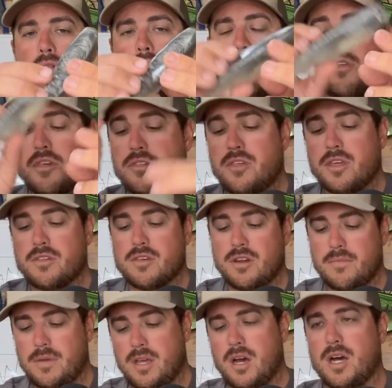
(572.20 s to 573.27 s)
This thing's going
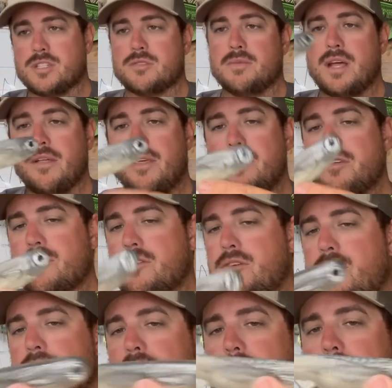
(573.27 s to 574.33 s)
to be awesome. Now, this is
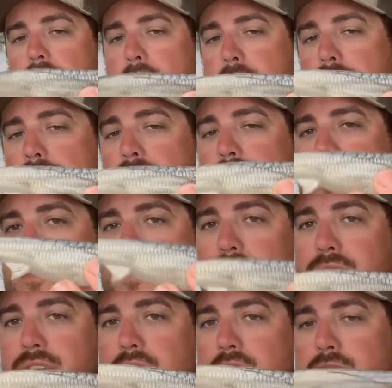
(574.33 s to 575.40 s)
I believe, the
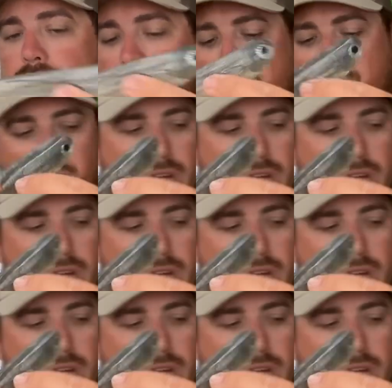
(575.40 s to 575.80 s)
7-inch.